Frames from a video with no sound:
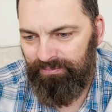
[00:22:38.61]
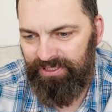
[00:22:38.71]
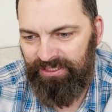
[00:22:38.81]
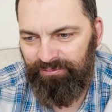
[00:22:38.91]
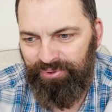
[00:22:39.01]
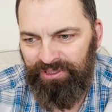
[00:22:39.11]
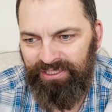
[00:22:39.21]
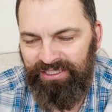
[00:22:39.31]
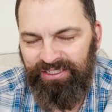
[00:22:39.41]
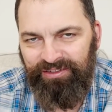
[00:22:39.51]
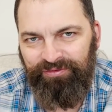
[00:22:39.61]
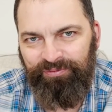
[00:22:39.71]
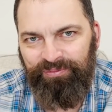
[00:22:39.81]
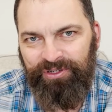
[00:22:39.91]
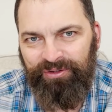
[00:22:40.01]
didn't put in the
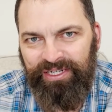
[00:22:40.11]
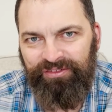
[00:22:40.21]
correct